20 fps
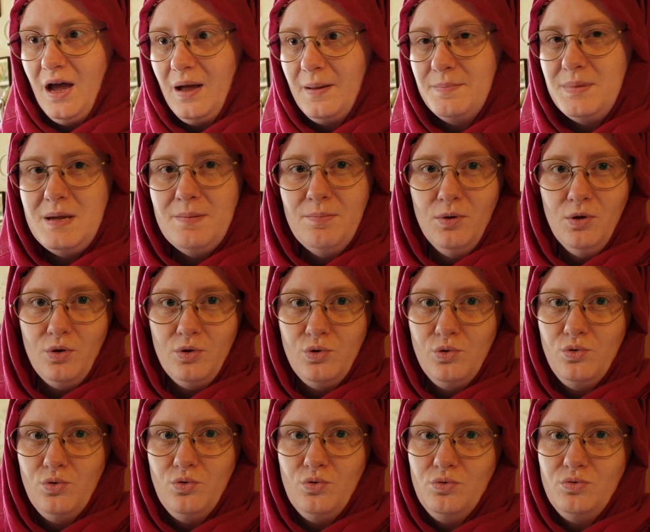people
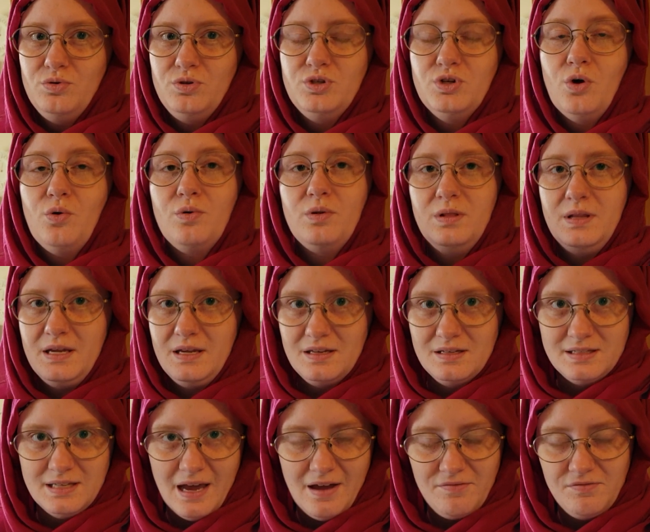who don't cling as
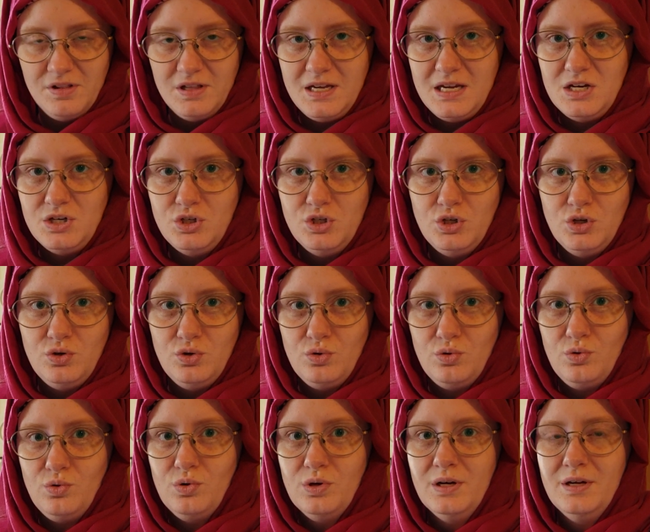heavily
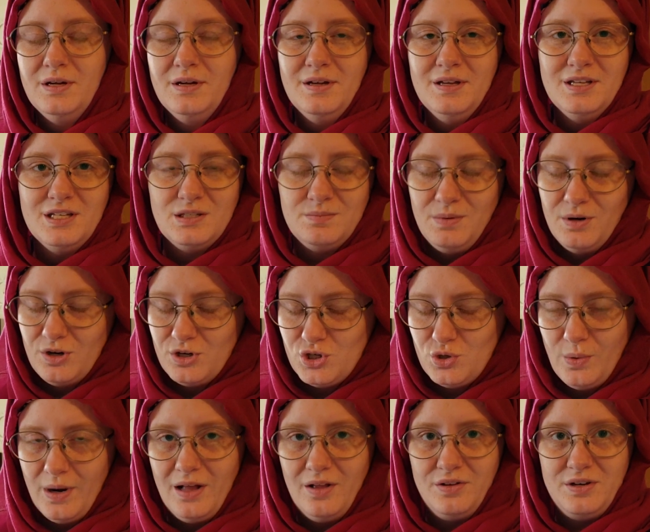to
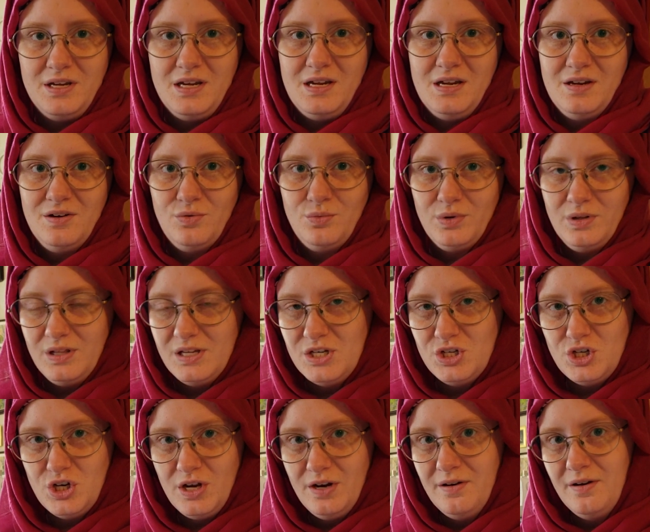spirituality and
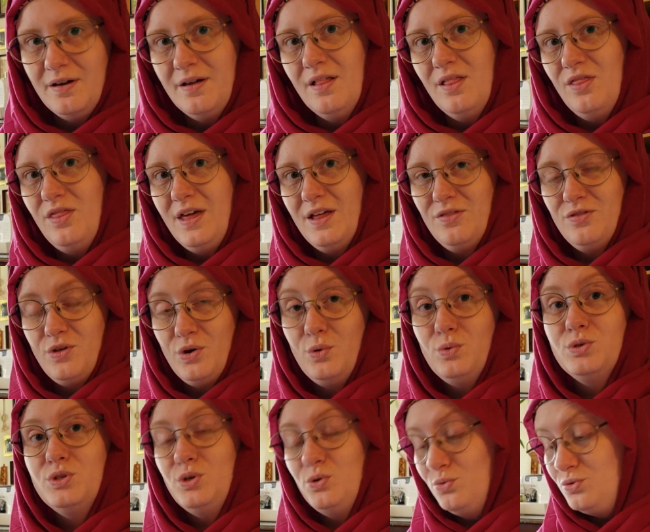religion than
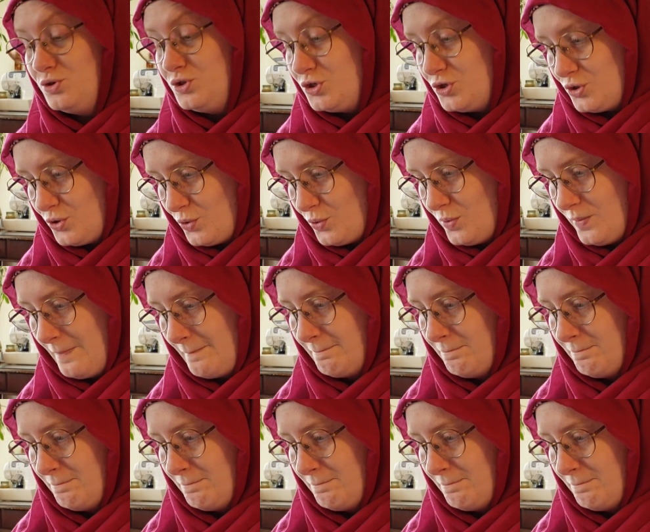those who do.